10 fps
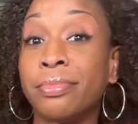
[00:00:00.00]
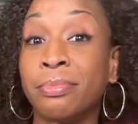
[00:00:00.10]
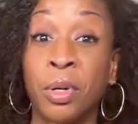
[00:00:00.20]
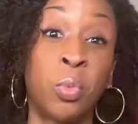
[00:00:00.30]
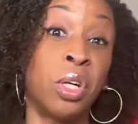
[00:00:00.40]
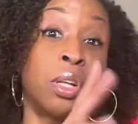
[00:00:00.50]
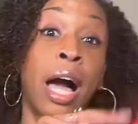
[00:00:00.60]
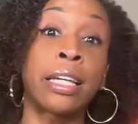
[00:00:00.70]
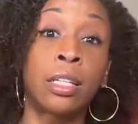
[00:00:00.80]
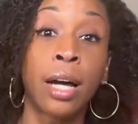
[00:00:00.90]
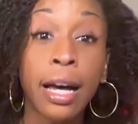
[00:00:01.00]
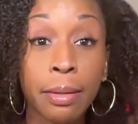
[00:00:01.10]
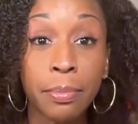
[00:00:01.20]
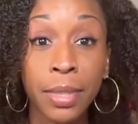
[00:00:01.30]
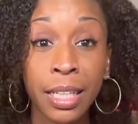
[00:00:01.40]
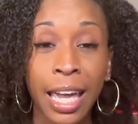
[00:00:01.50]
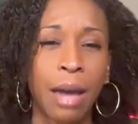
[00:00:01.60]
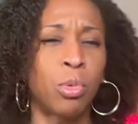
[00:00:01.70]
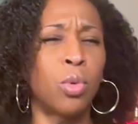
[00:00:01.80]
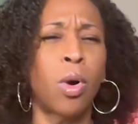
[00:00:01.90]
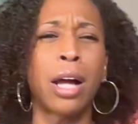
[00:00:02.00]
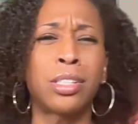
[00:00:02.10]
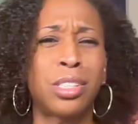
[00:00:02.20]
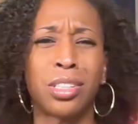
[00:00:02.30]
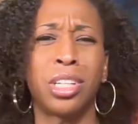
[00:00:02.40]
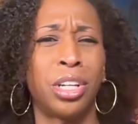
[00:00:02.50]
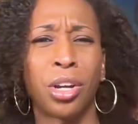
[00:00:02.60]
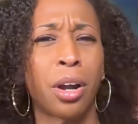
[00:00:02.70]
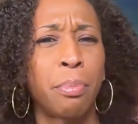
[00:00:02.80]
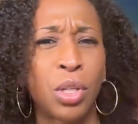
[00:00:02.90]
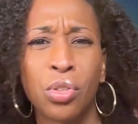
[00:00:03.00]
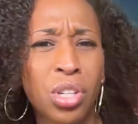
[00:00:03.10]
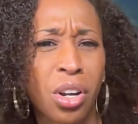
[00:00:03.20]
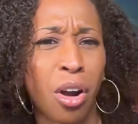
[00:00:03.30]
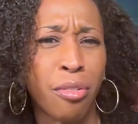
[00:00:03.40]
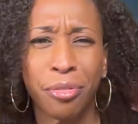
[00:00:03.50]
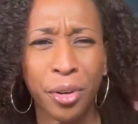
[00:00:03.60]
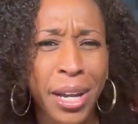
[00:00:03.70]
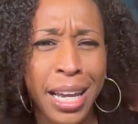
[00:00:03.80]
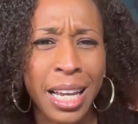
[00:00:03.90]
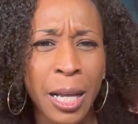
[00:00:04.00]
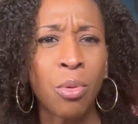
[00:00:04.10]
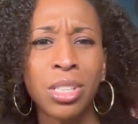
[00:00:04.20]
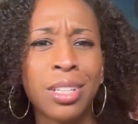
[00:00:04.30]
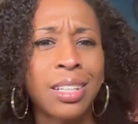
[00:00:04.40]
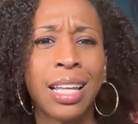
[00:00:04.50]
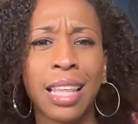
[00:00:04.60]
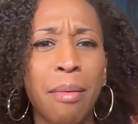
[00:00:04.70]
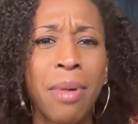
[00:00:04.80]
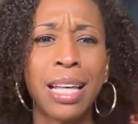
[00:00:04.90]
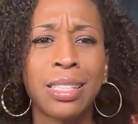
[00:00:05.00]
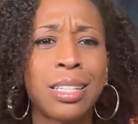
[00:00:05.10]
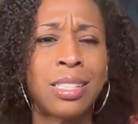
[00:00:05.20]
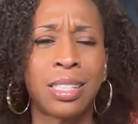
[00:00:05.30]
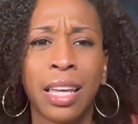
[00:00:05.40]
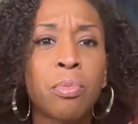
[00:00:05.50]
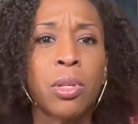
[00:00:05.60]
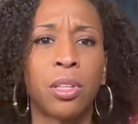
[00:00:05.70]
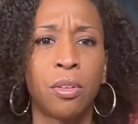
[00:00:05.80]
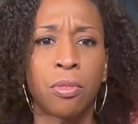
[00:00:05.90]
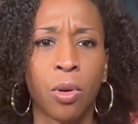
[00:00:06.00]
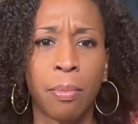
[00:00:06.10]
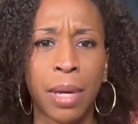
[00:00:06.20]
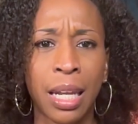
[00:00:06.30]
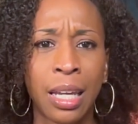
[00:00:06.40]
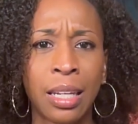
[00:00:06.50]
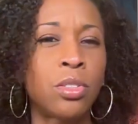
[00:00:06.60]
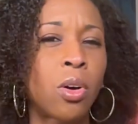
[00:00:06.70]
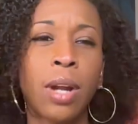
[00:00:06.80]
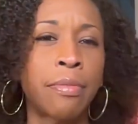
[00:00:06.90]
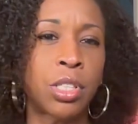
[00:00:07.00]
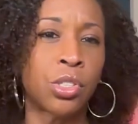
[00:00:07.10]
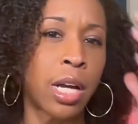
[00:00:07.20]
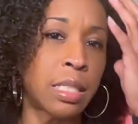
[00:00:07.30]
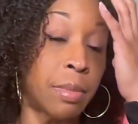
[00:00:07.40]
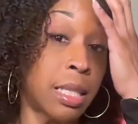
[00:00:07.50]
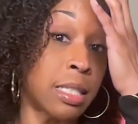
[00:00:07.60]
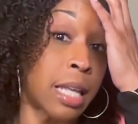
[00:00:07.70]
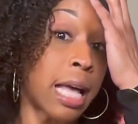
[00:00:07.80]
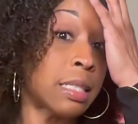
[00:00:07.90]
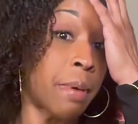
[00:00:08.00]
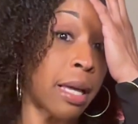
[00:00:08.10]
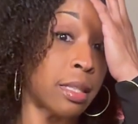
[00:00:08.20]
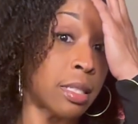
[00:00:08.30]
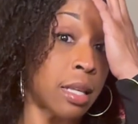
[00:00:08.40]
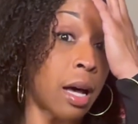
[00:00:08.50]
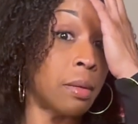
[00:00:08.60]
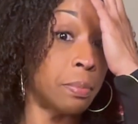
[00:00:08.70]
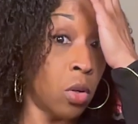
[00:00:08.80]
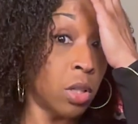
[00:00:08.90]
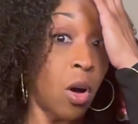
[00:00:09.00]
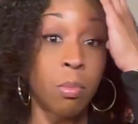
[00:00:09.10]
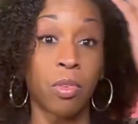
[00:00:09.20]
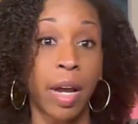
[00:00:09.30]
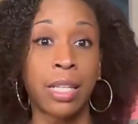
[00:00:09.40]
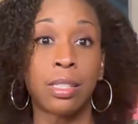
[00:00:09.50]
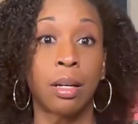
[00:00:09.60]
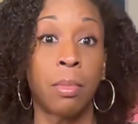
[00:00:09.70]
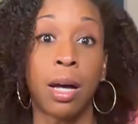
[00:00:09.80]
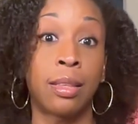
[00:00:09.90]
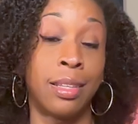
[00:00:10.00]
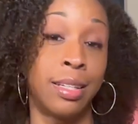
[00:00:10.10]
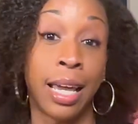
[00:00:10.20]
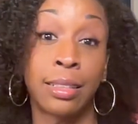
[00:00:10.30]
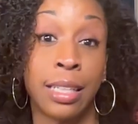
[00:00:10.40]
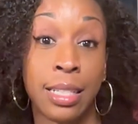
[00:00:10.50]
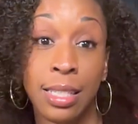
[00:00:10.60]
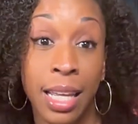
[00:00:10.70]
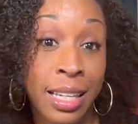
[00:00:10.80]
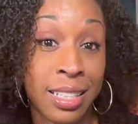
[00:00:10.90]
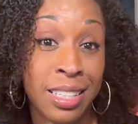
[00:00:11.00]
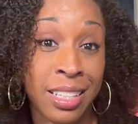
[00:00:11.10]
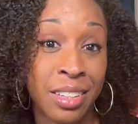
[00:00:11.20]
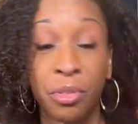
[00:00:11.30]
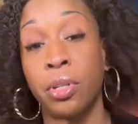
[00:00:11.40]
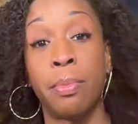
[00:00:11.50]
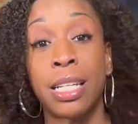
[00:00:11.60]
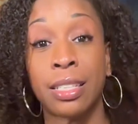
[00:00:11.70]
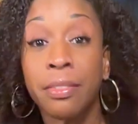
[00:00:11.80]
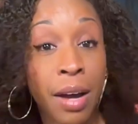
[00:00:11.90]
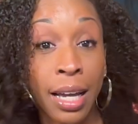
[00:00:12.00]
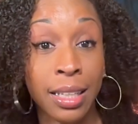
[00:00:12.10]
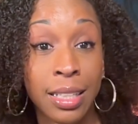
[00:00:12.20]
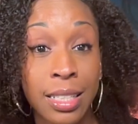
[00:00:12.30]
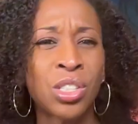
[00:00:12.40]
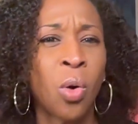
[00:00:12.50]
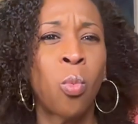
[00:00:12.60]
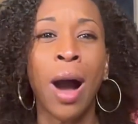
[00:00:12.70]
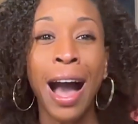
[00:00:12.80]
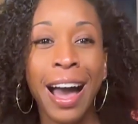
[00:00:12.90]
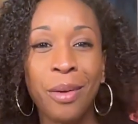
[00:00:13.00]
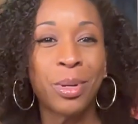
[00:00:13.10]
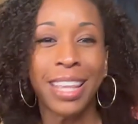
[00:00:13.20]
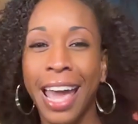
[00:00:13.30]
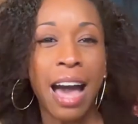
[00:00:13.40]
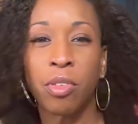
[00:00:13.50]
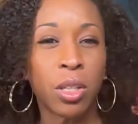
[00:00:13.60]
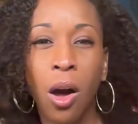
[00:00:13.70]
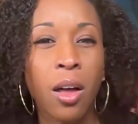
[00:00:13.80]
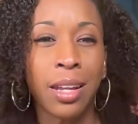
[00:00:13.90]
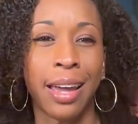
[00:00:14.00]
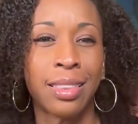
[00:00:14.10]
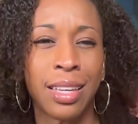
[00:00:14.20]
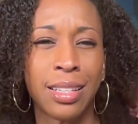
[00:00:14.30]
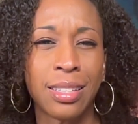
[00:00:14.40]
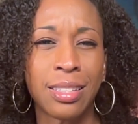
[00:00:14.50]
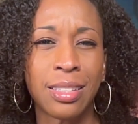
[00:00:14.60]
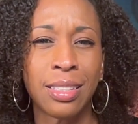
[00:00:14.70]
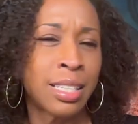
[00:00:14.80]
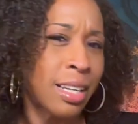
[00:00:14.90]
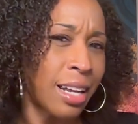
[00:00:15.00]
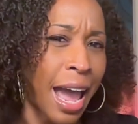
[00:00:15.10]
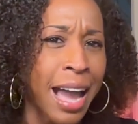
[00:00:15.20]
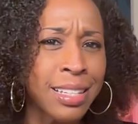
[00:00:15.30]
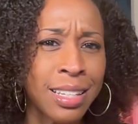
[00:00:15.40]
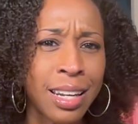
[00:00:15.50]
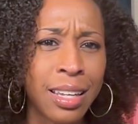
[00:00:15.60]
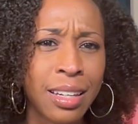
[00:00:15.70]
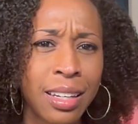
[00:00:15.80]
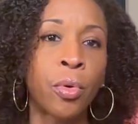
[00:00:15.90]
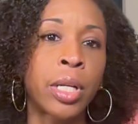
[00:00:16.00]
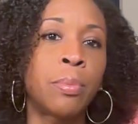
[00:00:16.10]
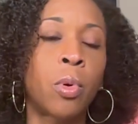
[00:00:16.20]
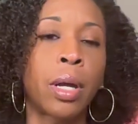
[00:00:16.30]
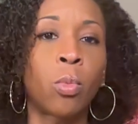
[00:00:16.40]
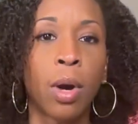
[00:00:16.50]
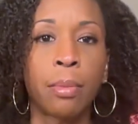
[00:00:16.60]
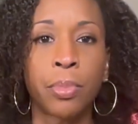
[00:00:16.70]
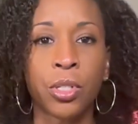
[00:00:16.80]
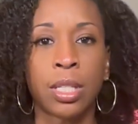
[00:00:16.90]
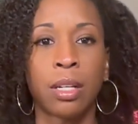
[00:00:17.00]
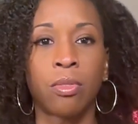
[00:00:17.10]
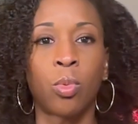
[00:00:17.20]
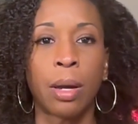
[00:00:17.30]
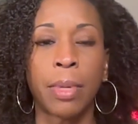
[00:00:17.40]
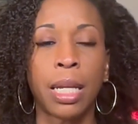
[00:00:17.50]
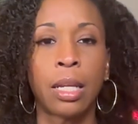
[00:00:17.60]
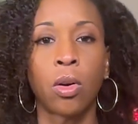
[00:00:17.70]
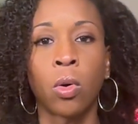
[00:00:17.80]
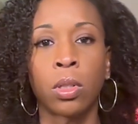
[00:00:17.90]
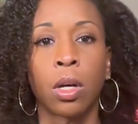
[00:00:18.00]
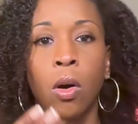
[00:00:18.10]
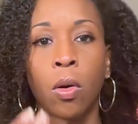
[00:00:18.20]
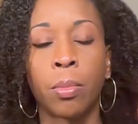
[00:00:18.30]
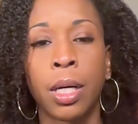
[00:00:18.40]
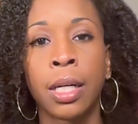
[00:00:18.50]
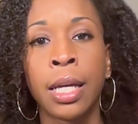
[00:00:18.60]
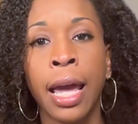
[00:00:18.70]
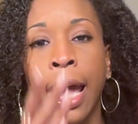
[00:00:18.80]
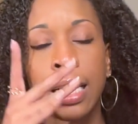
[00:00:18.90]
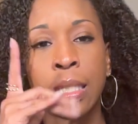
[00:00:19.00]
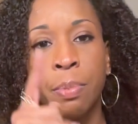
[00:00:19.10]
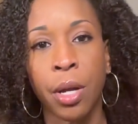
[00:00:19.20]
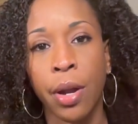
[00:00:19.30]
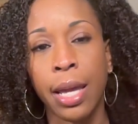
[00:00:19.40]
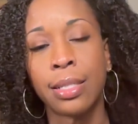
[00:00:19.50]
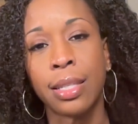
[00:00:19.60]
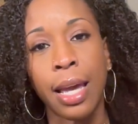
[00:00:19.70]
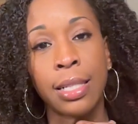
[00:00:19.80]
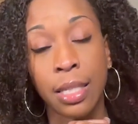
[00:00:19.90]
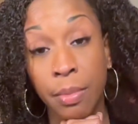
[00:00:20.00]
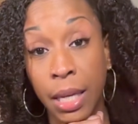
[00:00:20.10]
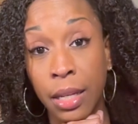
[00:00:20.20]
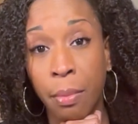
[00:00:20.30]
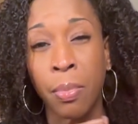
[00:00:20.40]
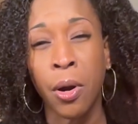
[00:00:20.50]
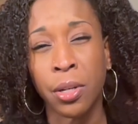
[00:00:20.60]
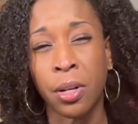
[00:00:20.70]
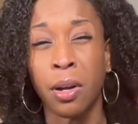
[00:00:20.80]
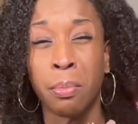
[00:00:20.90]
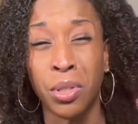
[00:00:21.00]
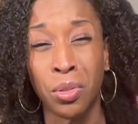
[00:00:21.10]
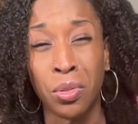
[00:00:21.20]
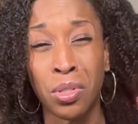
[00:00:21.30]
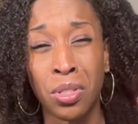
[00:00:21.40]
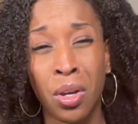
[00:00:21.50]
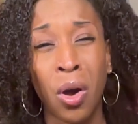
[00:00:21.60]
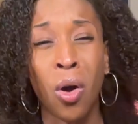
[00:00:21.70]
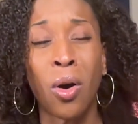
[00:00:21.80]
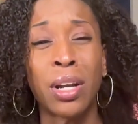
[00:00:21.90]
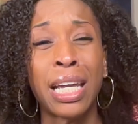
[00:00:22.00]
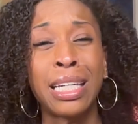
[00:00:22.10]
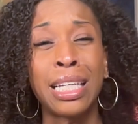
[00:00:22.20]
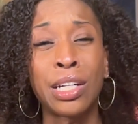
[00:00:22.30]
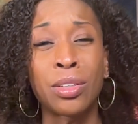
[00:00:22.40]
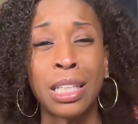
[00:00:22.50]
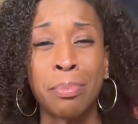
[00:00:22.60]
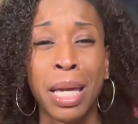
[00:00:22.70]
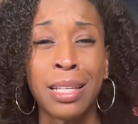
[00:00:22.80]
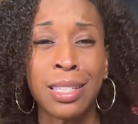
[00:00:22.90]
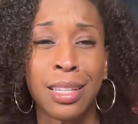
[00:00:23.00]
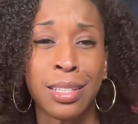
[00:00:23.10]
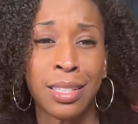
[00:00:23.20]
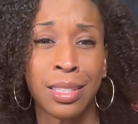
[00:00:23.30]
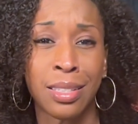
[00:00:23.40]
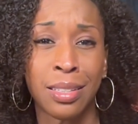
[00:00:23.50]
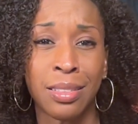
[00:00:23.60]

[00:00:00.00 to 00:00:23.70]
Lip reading: but we'll lock you up and we'll watch your abuser go free. I want you to let that message sit with you for a minute. You don't have to trust me. The stats back this up. Oklahoma ranks among the deadliest states for domestic violence. So why would they have a law like this? Is it an accident? 40.1% of women in Oklahoma experience intimate partner abuse on a yearly basis.